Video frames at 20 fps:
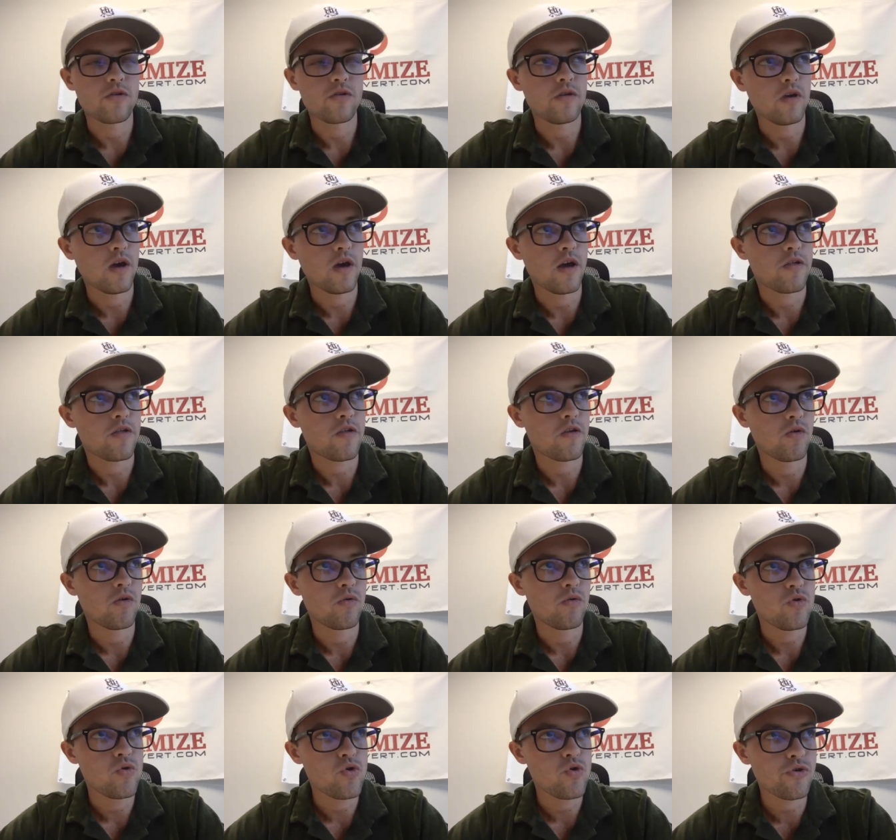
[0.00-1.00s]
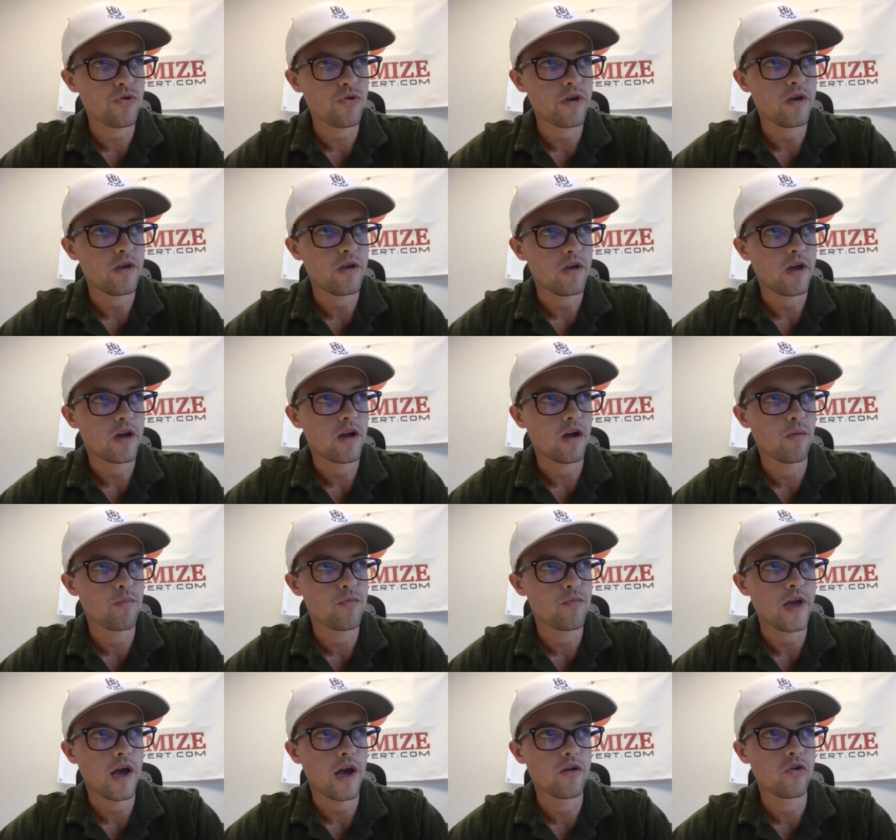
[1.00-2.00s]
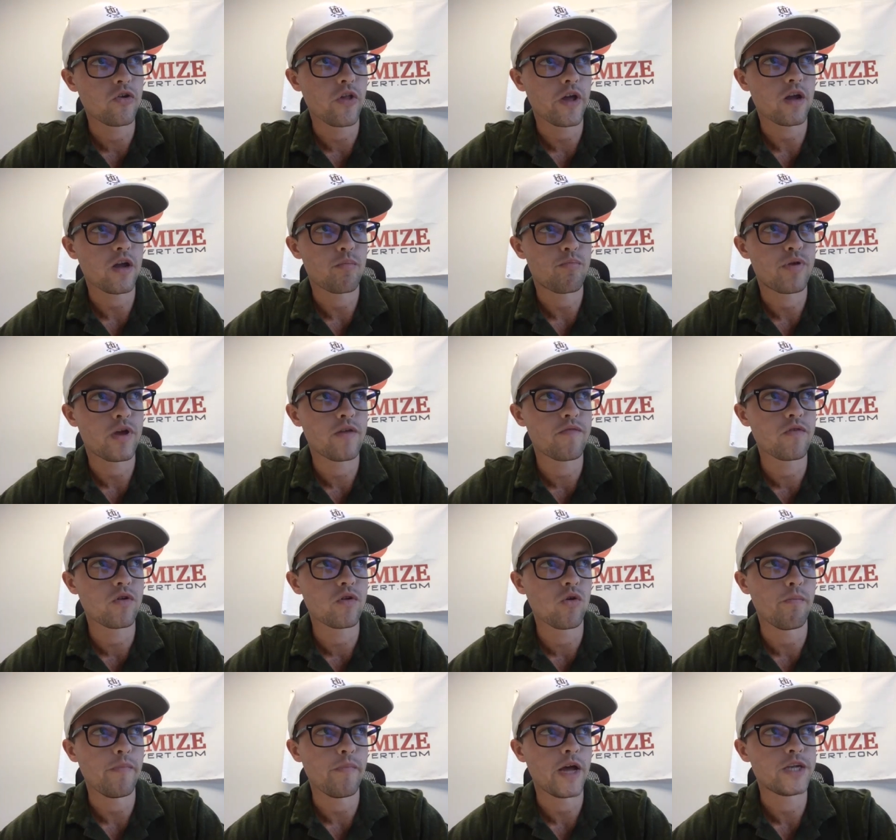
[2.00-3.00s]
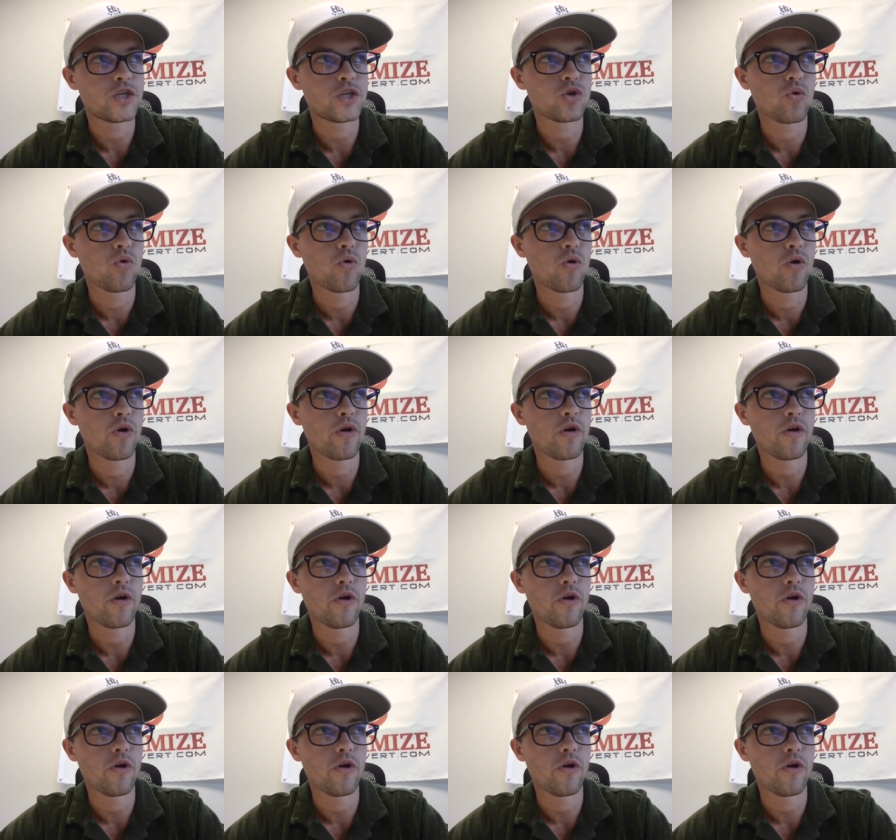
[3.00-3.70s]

Yeah. So usually it comes down to like a pivotal mentor